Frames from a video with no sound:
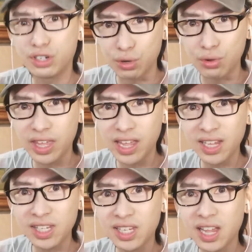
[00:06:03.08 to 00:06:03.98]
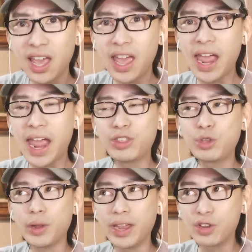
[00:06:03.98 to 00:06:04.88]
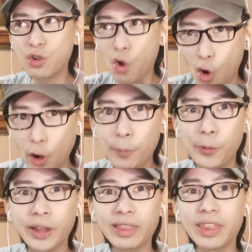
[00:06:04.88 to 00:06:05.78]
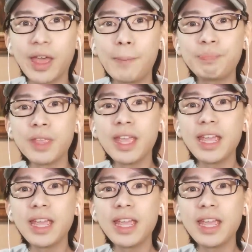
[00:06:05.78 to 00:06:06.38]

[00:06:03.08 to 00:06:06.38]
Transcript: to do this and to incorporate them